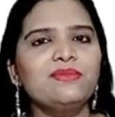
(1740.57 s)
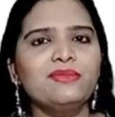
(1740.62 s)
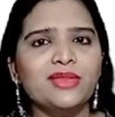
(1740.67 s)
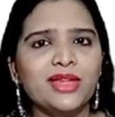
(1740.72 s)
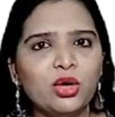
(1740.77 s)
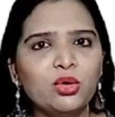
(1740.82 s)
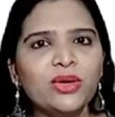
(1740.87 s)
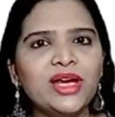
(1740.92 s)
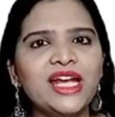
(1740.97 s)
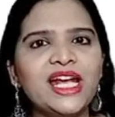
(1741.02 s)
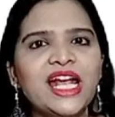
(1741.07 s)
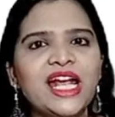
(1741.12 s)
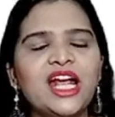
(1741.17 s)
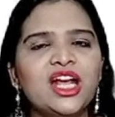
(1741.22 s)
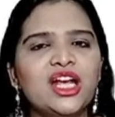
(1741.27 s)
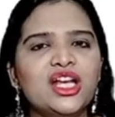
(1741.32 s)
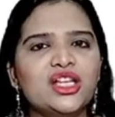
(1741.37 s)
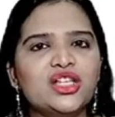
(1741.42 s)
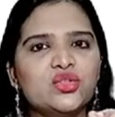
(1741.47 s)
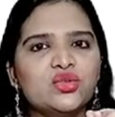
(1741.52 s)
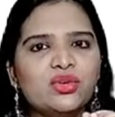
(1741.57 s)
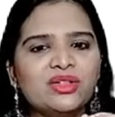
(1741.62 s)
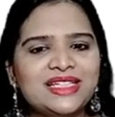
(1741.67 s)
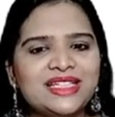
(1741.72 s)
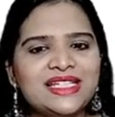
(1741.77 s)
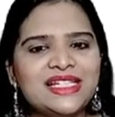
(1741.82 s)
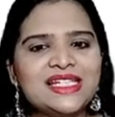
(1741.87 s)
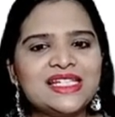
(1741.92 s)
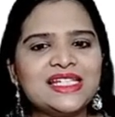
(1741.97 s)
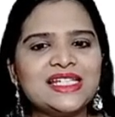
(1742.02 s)
Okay, so
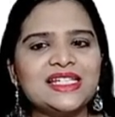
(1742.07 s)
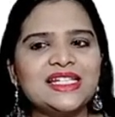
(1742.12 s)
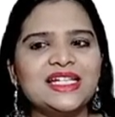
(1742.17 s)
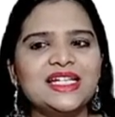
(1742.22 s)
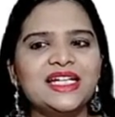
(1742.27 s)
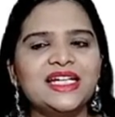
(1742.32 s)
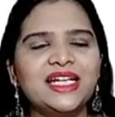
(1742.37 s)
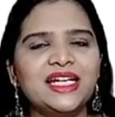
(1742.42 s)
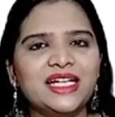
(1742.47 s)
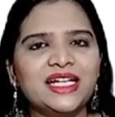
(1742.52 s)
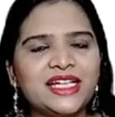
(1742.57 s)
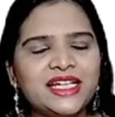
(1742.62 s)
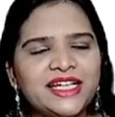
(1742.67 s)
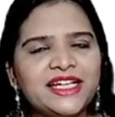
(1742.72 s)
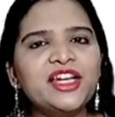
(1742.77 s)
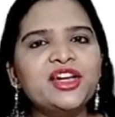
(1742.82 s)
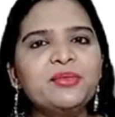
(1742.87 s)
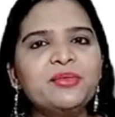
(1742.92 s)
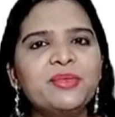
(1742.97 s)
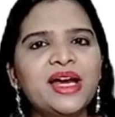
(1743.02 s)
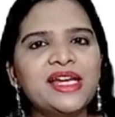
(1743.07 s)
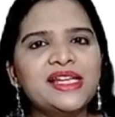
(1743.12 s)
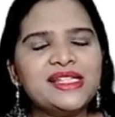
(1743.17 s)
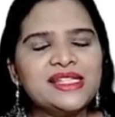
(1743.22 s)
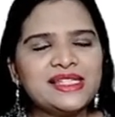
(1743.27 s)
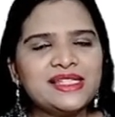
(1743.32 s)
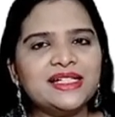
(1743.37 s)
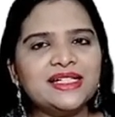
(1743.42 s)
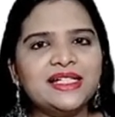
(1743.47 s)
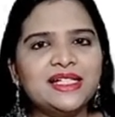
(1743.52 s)
this determines
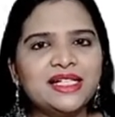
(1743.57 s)
the